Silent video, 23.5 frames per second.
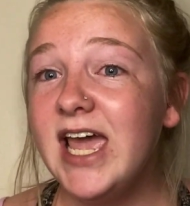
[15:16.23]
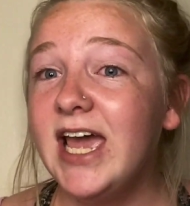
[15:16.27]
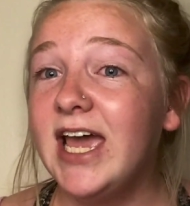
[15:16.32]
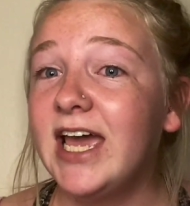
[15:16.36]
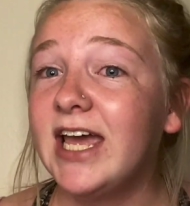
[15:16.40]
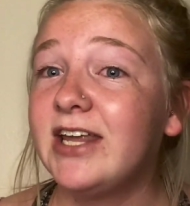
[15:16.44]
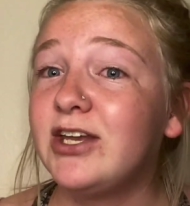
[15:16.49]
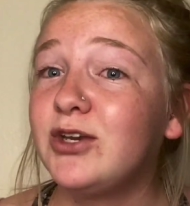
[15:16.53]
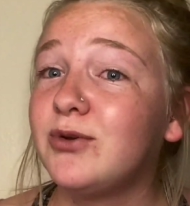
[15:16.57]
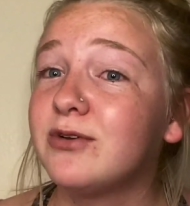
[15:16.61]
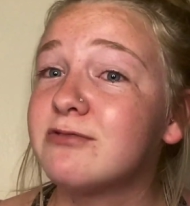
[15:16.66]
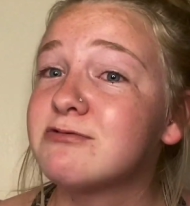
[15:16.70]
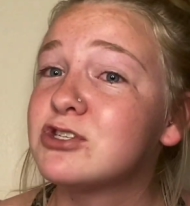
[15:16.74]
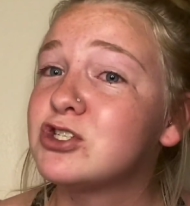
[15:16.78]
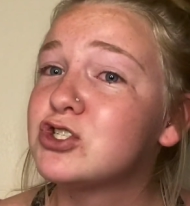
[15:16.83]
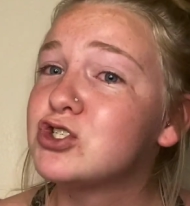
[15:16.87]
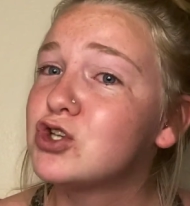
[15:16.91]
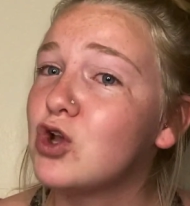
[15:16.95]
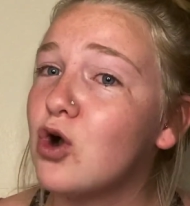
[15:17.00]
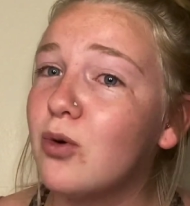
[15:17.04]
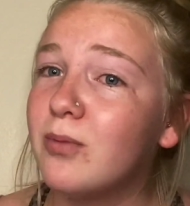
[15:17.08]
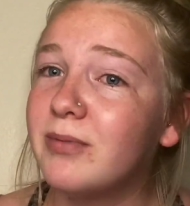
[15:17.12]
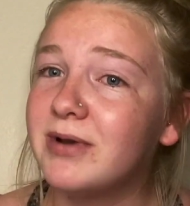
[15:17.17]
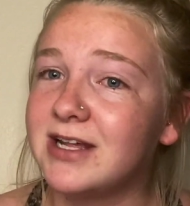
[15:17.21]
And you have
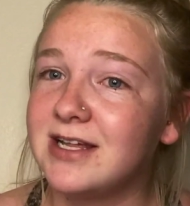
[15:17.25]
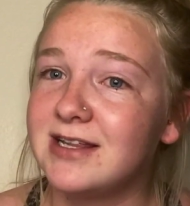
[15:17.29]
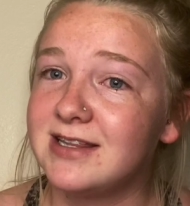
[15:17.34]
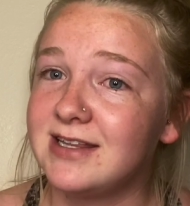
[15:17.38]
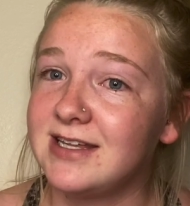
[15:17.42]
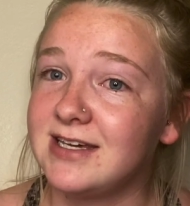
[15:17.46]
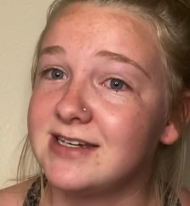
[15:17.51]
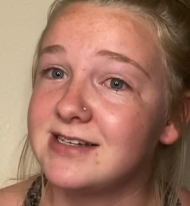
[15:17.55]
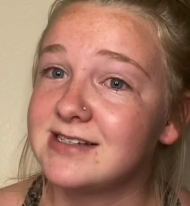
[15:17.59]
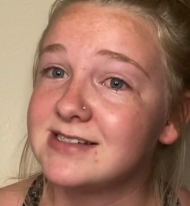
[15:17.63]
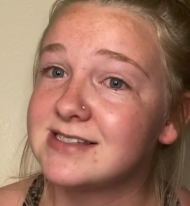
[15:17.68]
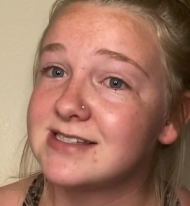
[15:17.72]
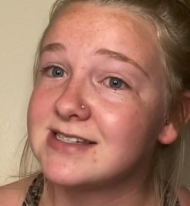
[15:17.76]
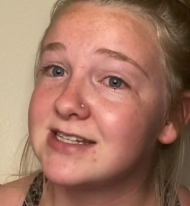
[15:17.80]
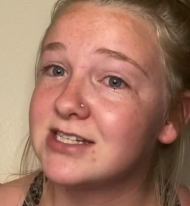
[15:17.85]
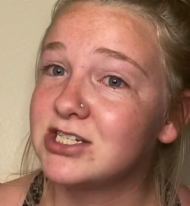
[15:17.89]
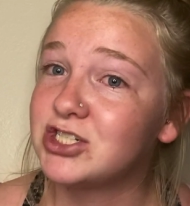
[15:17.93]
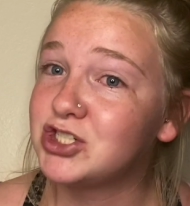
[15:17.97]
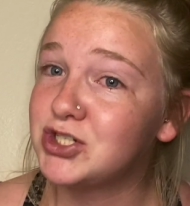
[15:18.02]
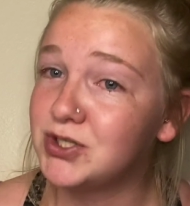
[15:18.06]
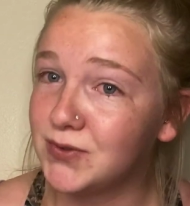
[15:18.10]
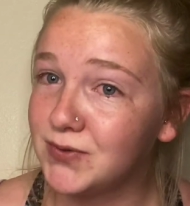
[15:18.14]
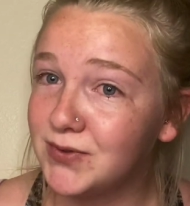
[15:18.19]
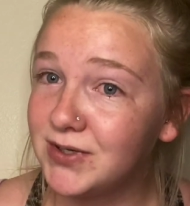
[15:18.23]
so many things
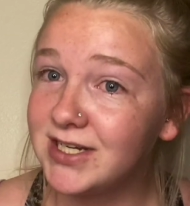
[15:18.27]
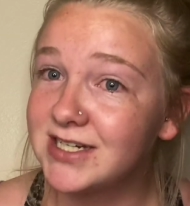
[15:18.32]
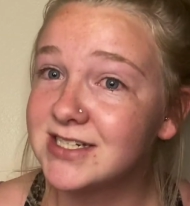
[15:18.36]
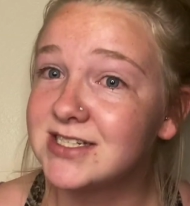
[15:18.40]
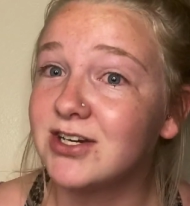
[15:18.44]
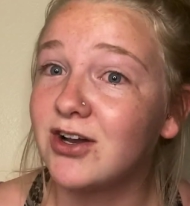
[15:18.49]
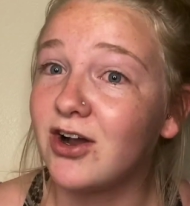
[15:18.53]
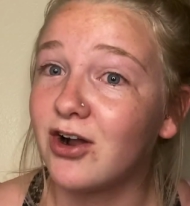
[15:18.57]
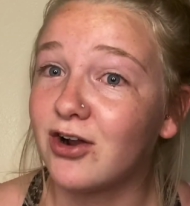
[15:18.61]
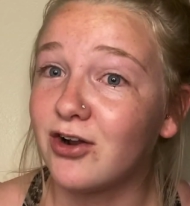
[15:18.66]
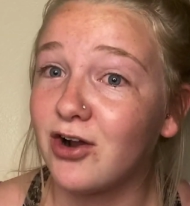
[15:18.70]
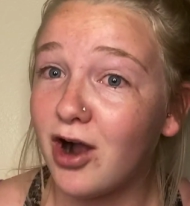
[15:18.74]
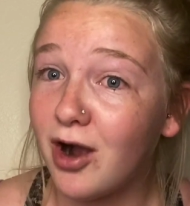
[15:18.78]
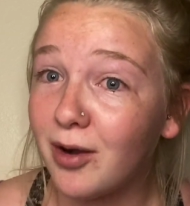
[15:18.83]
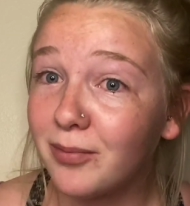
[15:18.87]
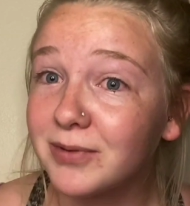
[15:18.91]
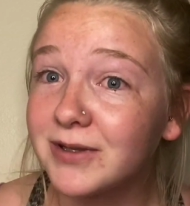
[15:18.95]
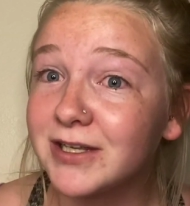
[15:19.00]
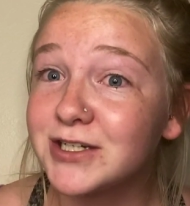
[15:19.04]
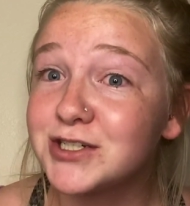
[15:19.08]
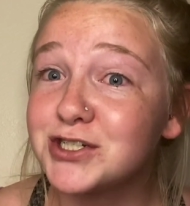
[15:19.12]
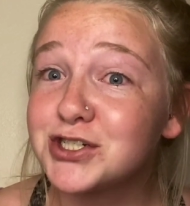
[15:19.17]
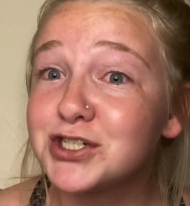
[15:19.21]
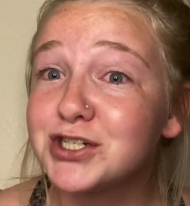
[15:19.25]
that you need to
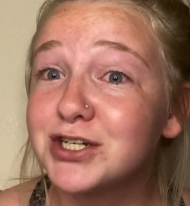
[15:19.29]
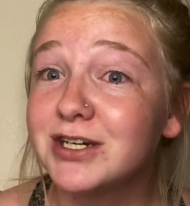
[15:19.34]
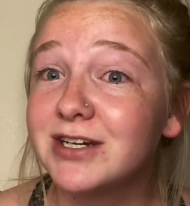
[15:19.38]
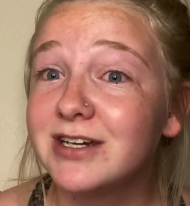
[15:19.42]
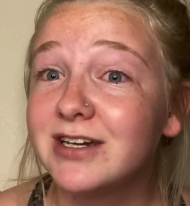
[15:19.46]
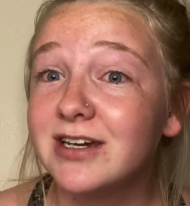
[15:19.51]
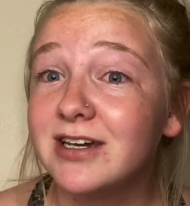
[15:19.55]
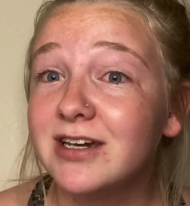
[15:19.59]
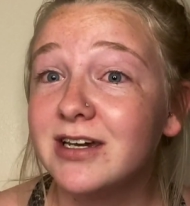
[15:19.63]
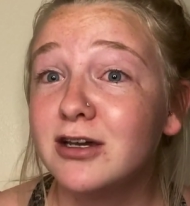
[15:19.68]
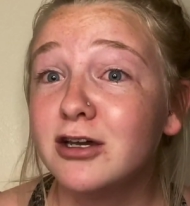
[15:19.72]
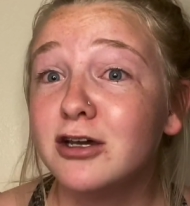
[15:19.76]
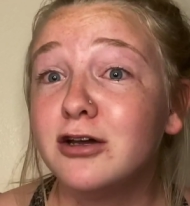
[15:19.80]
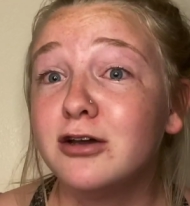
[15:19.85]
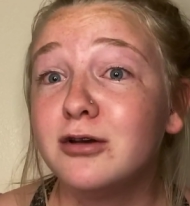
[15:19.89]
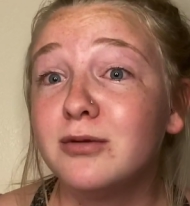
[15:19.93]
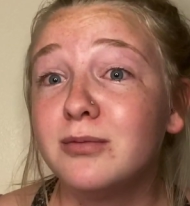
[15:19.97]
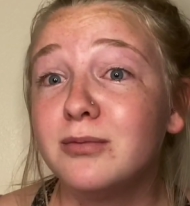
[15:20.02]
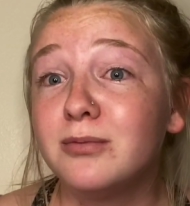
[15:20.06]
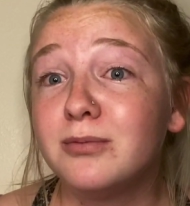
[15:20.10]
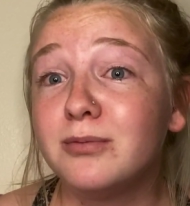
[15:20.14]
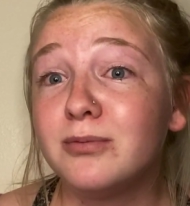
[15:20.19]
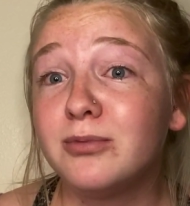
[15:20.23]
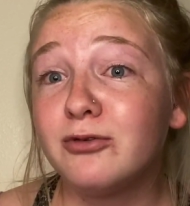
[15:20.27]
accomplish
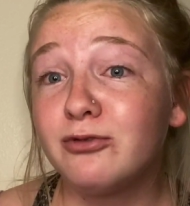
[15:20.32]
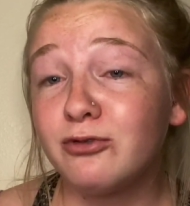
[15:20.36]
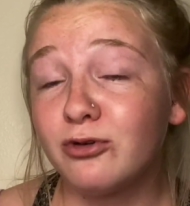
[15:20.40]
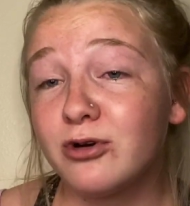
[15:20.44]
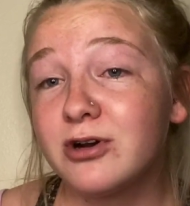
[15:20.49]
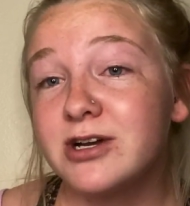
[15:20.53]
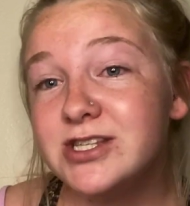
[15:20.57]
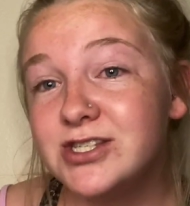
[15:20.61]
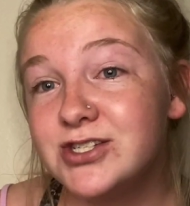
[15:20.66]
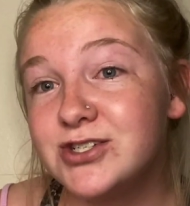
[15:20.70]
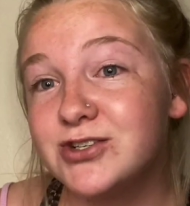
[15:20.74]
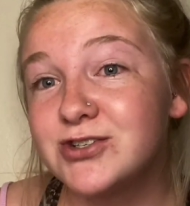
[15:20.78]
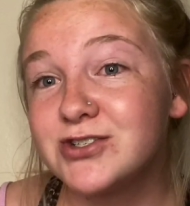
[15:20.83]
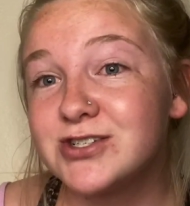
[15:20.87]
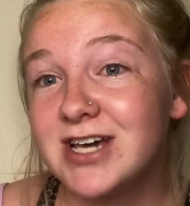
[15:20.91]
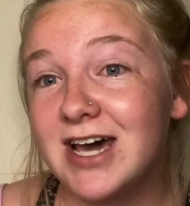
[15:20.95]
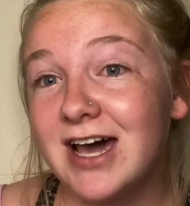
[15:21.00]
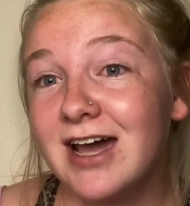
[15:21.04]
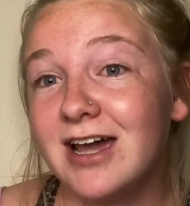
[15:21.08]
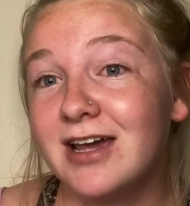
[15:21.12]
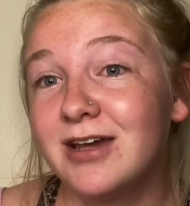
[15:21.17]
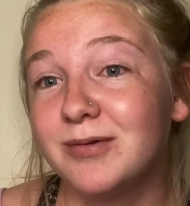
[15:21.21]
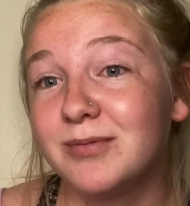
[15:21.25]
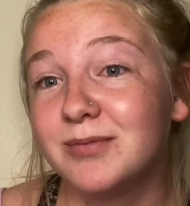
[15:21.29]
before it's your
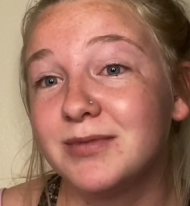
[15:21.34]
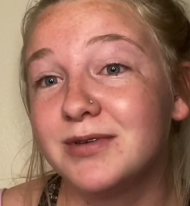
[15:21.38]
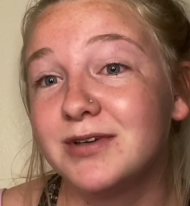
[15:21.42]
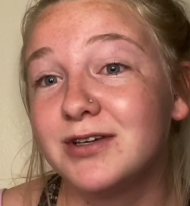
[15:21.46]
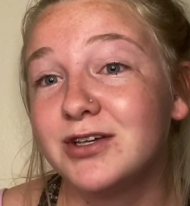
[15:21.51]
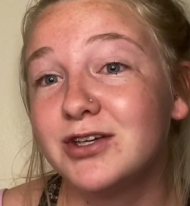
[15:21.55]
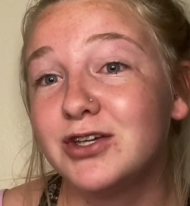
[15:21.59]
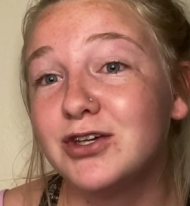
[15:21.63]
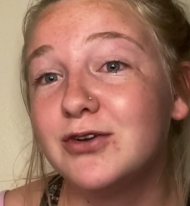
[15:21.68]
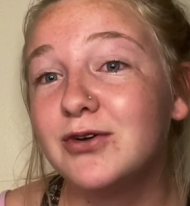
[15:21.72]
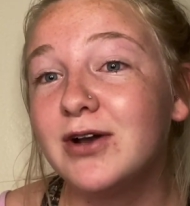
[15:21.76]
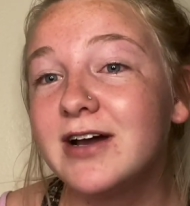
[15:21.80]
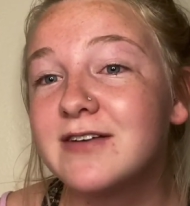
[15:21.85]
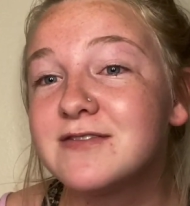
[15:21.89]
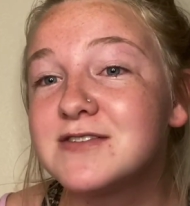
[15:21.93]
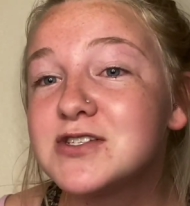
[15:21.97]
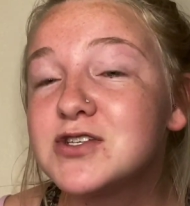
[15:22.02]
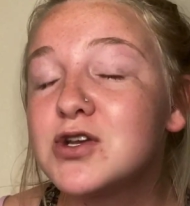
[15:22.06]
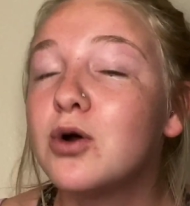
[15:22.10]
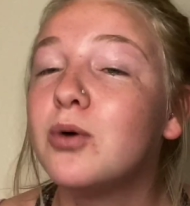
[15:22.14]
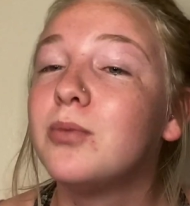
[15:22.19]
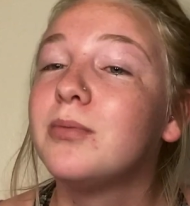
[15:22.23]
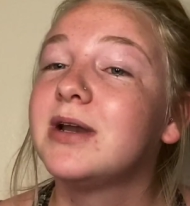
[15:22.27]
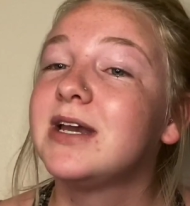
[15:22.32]
time. You have
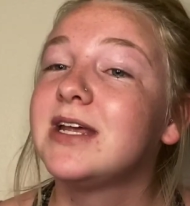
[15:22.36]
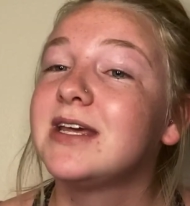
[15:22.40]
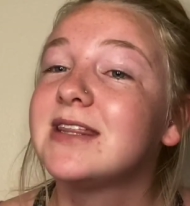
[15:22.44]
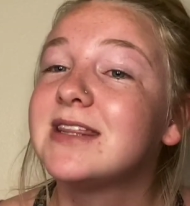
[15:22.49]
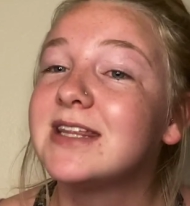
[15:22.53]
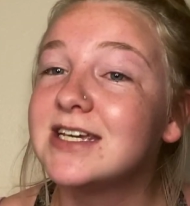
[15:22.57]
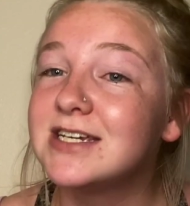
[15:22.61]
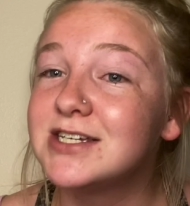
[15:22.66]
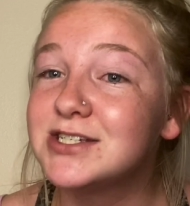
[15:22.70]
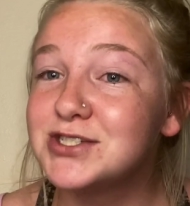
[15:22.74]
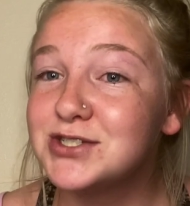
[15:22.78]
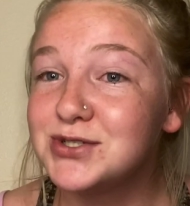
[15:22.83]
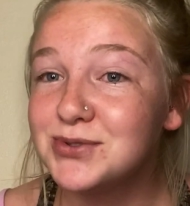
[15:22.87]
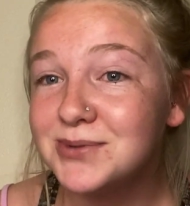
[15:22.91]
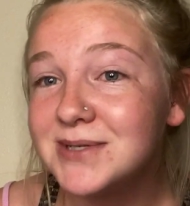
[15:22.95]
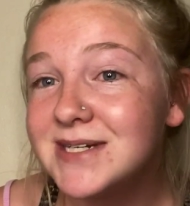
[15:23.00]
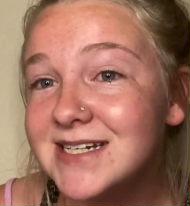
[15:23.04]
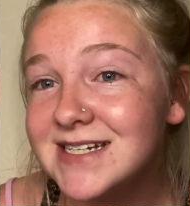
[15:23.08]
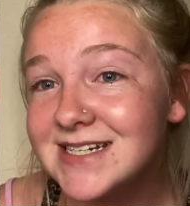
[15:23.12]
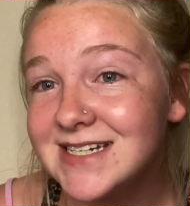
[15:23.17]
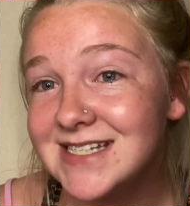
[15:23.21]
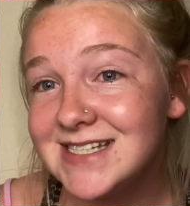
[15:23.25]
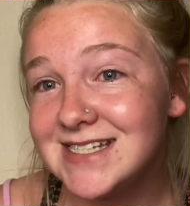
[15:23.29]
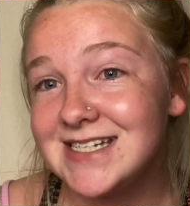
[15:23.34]
so many things you need
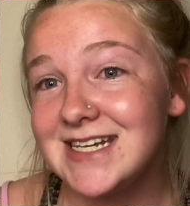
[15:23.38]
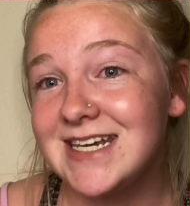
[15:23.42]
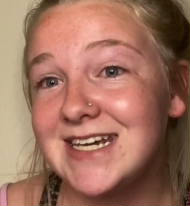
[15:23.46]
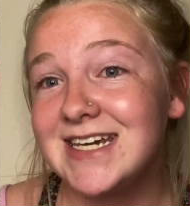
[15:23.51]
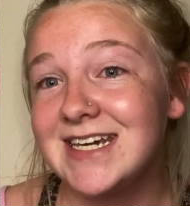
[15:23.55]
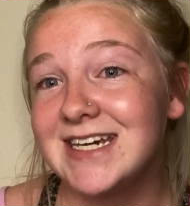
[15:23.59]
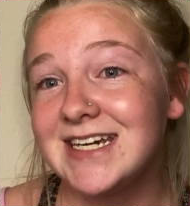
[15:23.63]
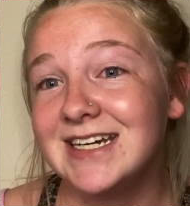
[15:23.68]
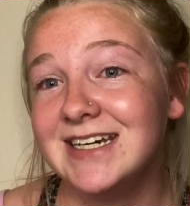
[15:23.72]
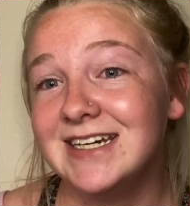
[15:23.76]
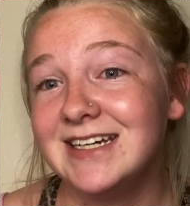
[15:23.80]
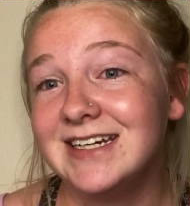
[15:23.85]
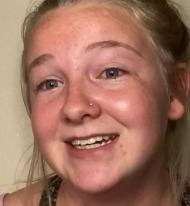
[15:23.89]
to see.